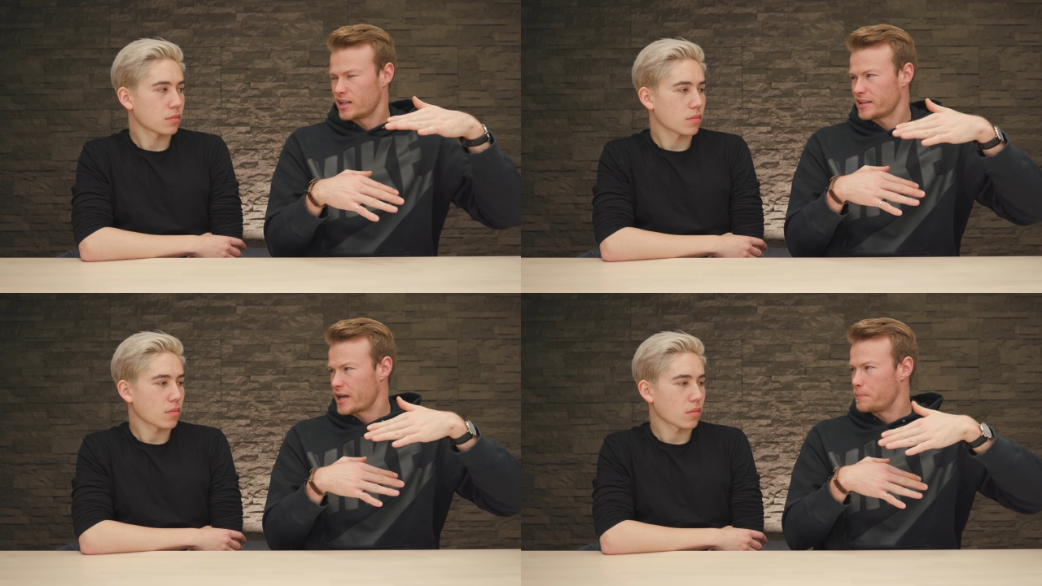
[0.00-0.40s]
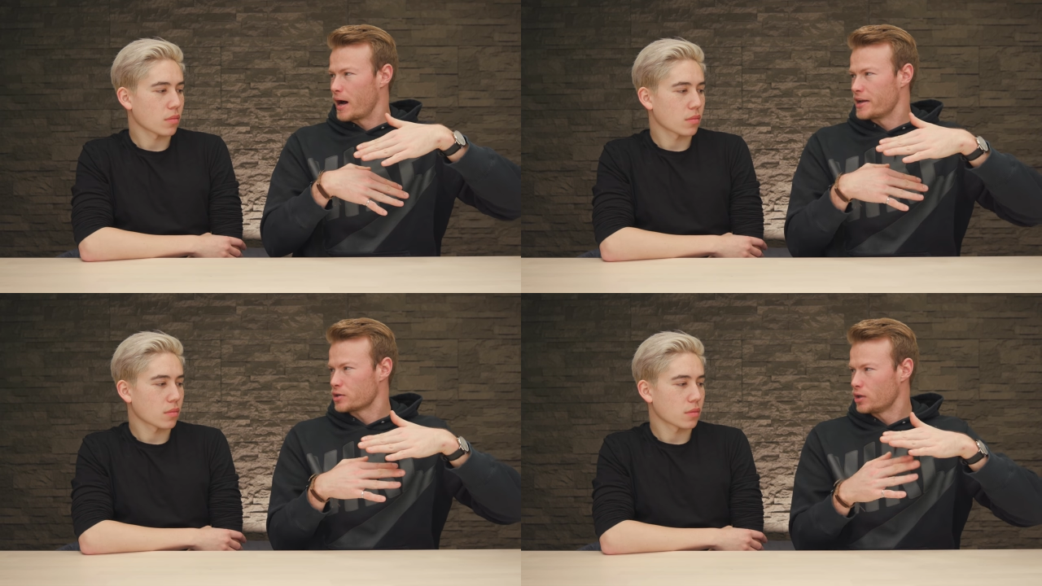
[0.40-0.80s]
Speaker 1: of like that
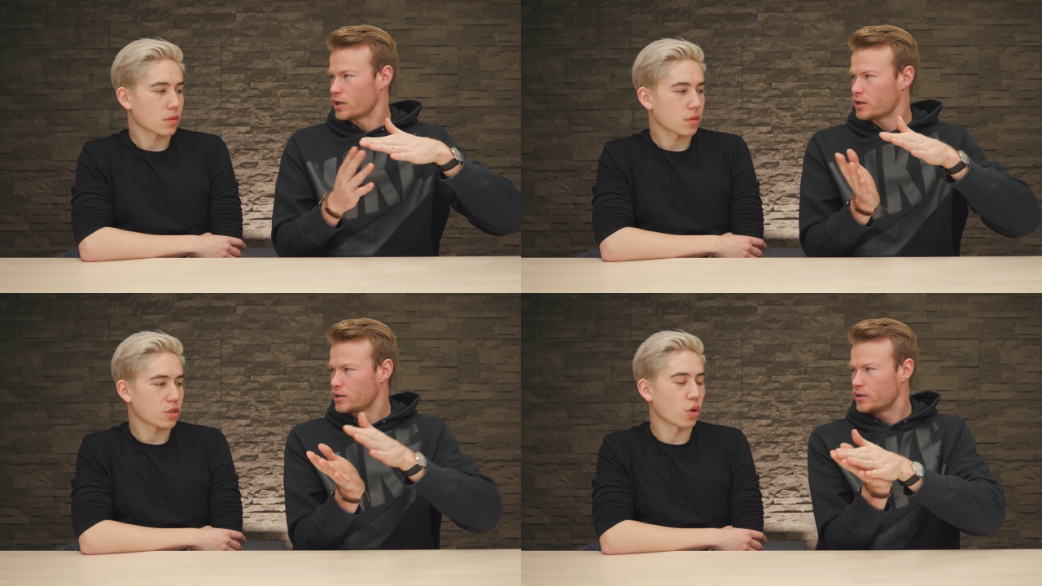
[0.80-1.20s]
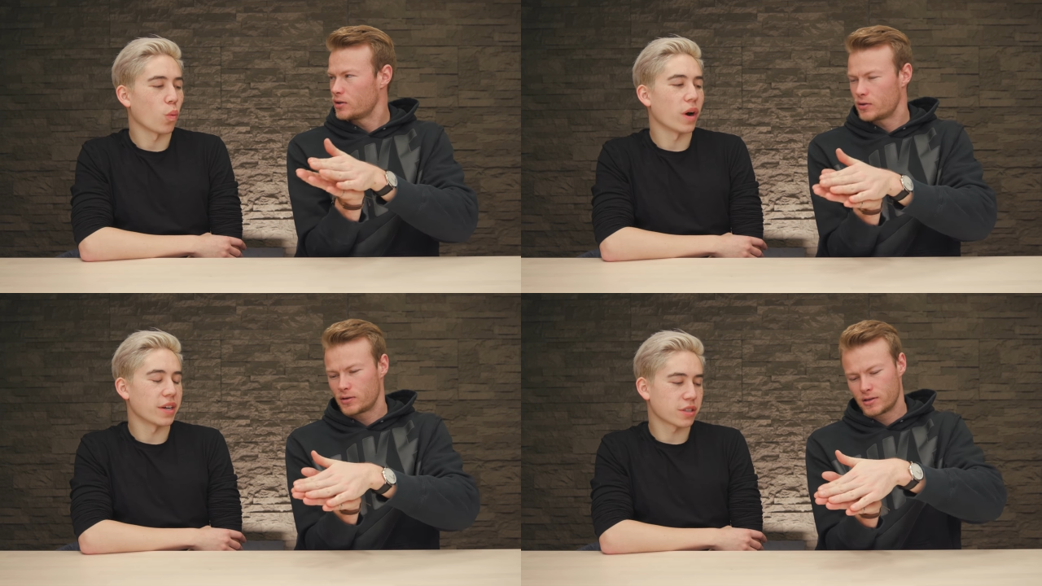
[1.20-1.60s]
binder look.
Speaker 2: So
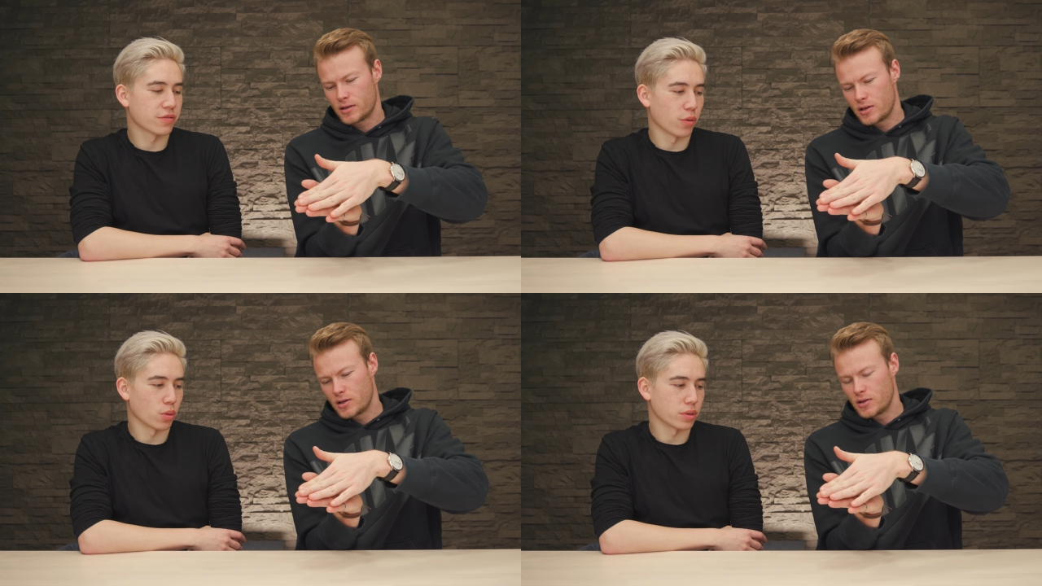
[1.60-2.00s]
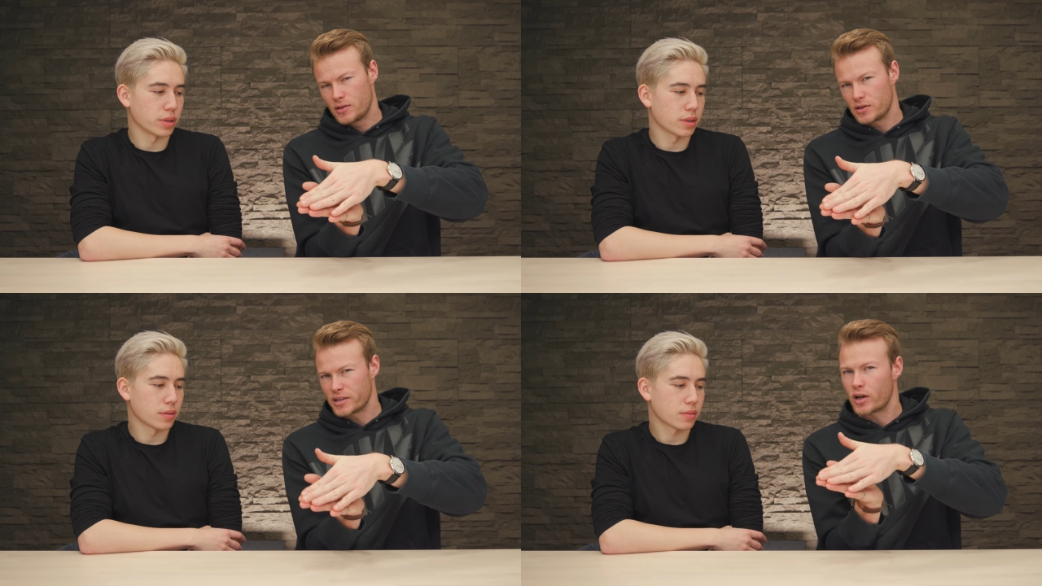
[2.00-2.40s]
when it's
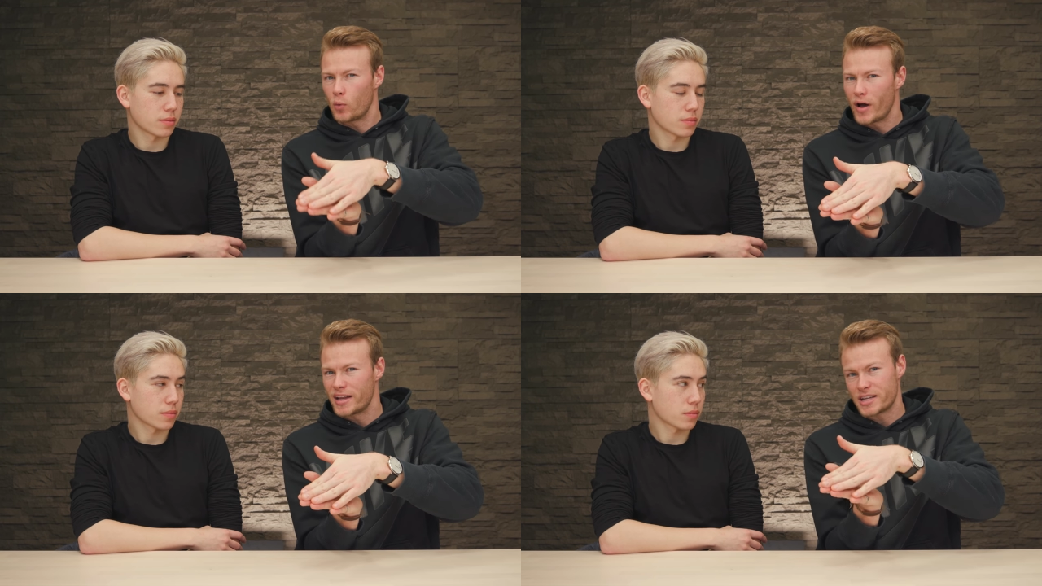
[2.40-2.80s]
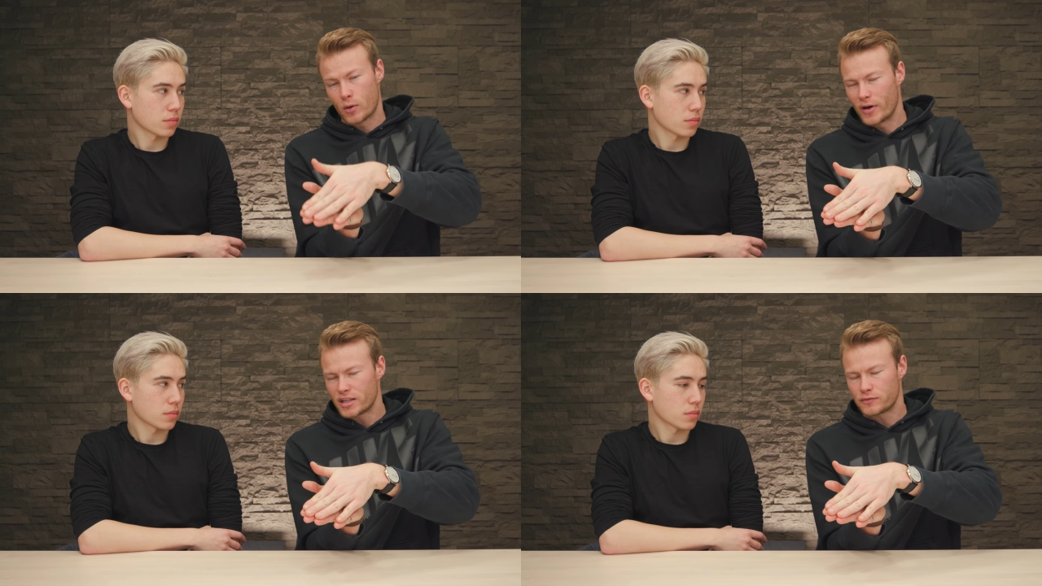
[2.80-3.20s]
folded.
Speaker 1: There's like a wedge, yeah,
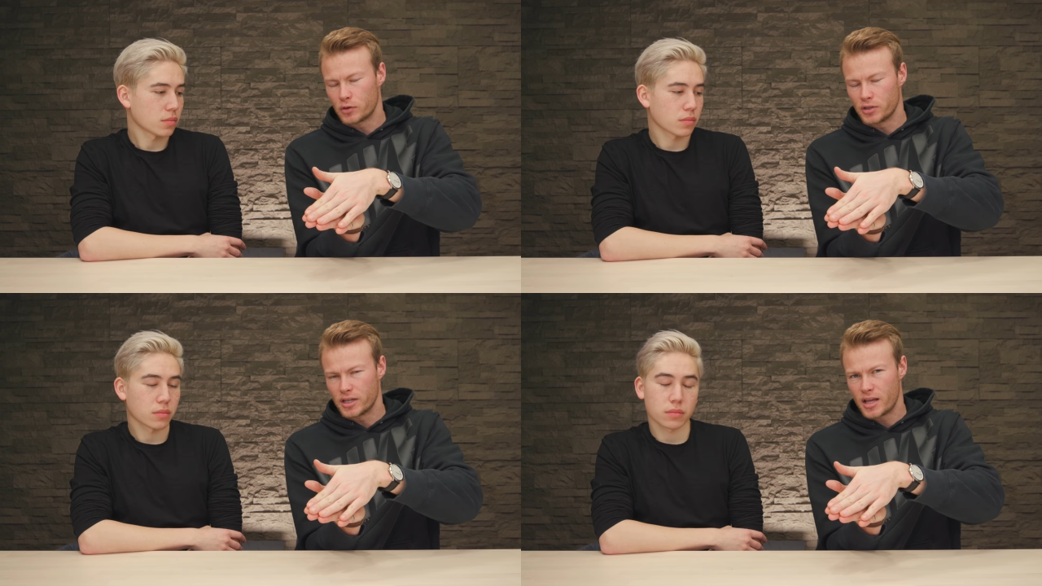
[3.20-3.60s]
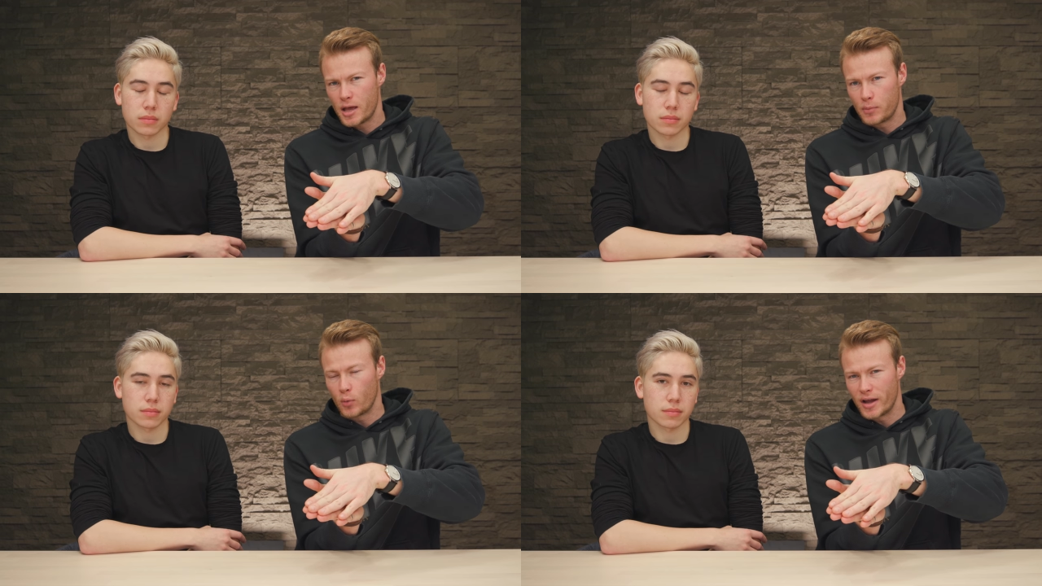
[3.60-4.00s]
when it's folded,
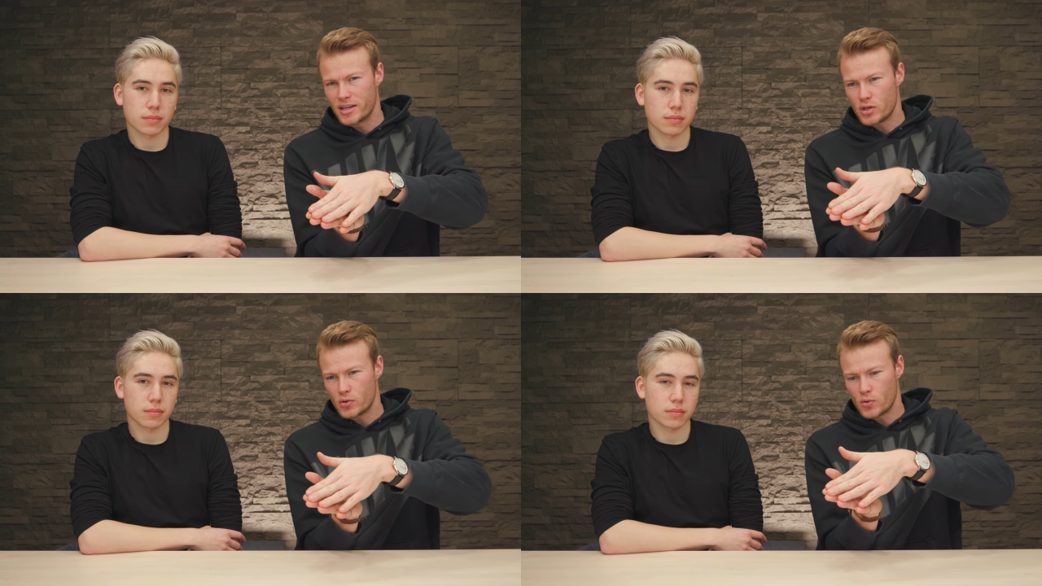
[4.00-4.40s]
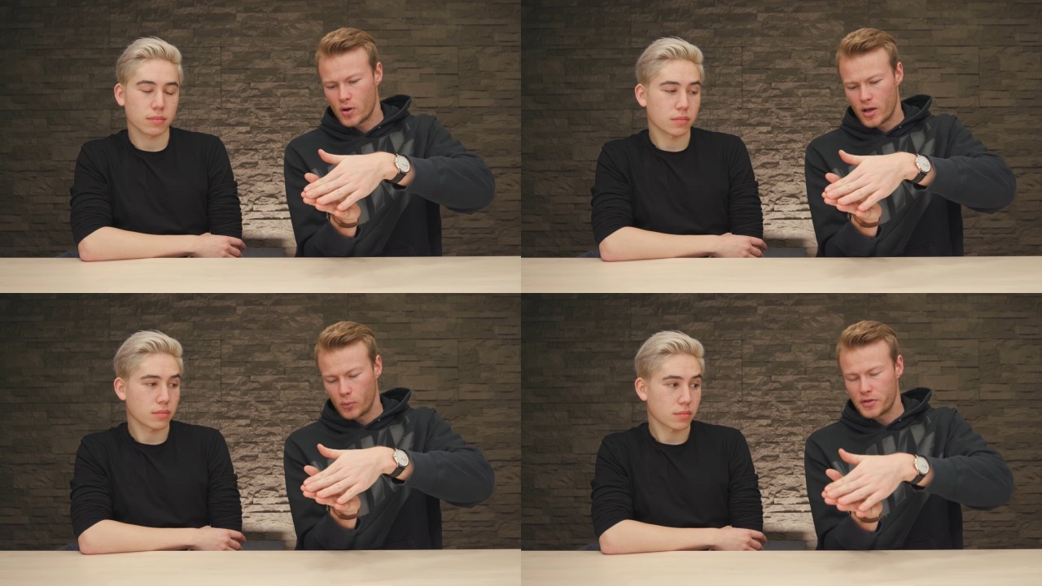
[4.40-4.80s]
but when
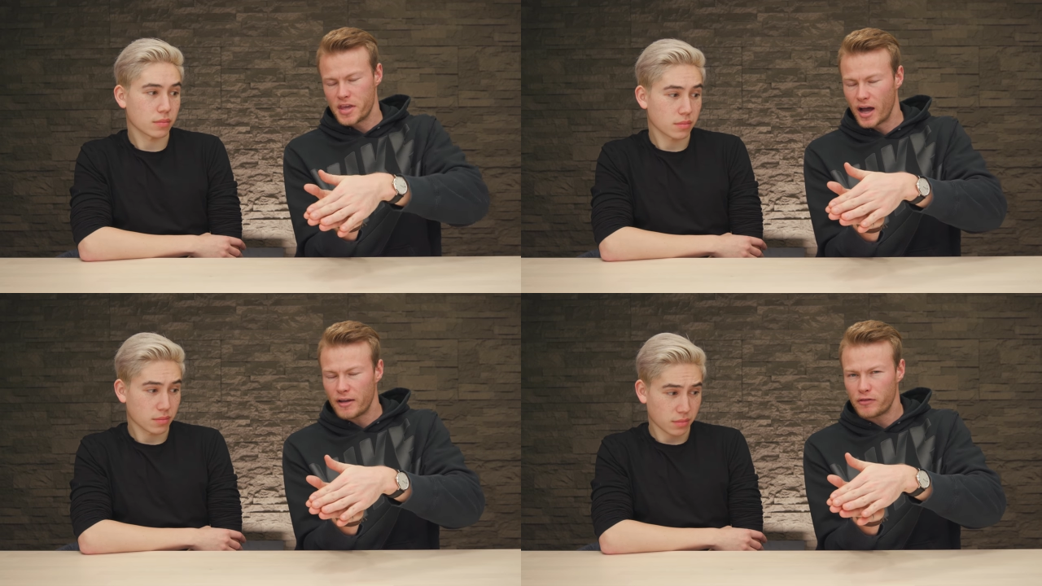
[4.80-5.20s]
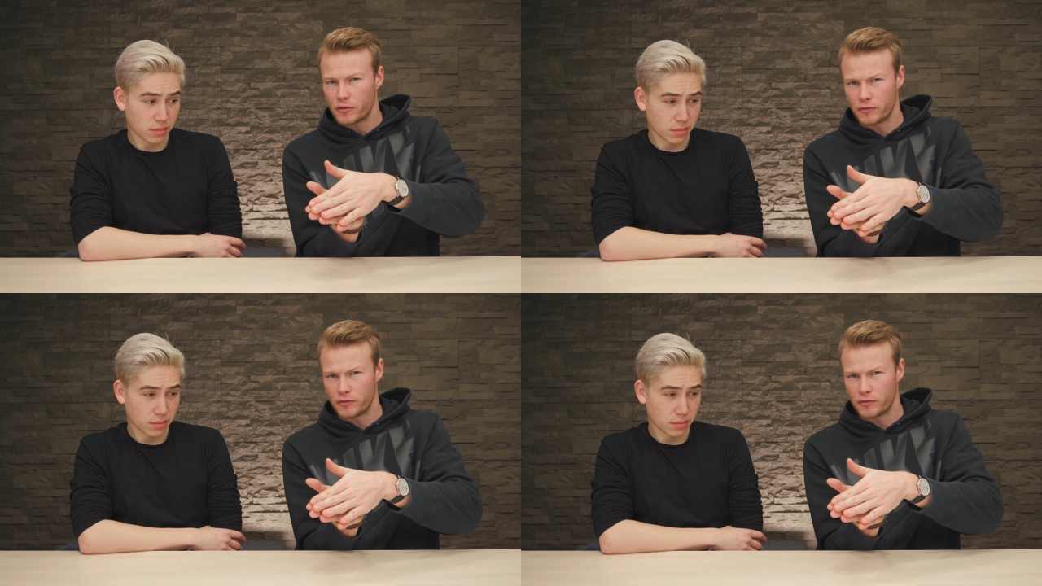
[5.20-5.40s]
you, with the iPhone